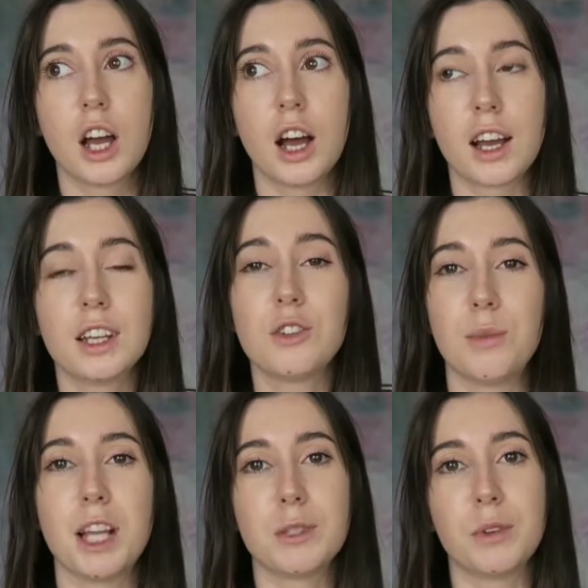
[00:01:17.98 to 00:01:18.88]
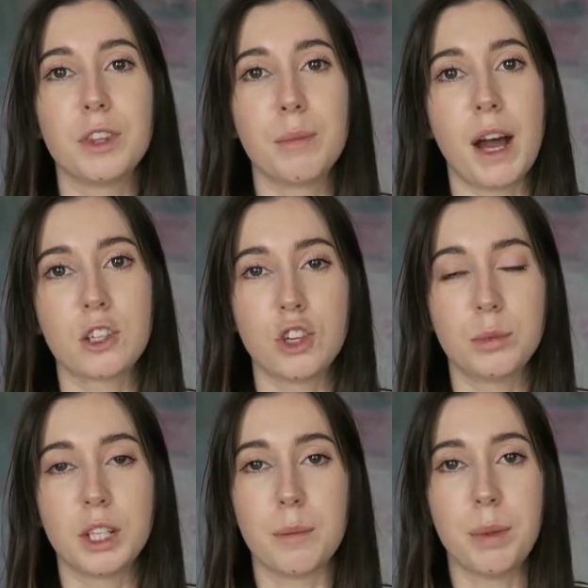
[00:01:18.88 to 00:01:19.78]
uh, kind of reminds me of the
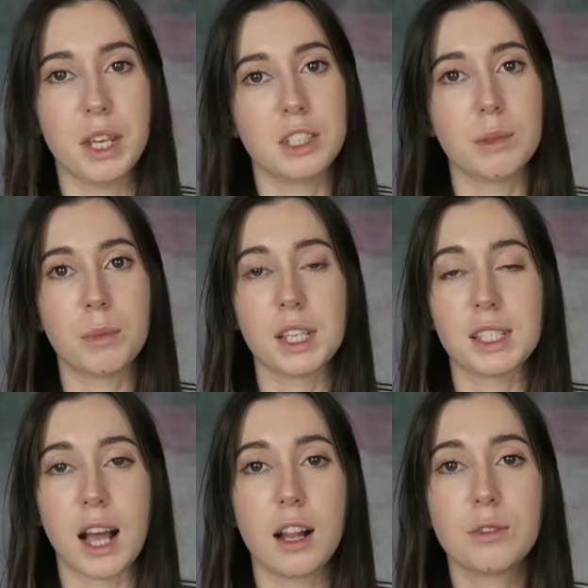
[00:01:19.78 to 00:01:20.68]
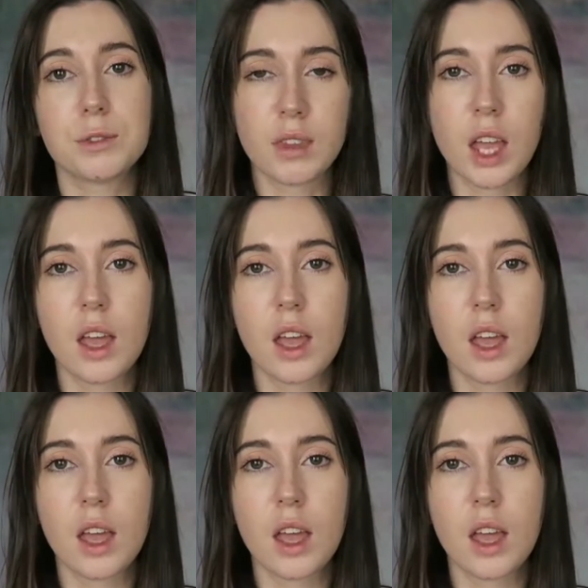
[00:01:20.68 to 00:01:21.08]
backdrop that I painted myself.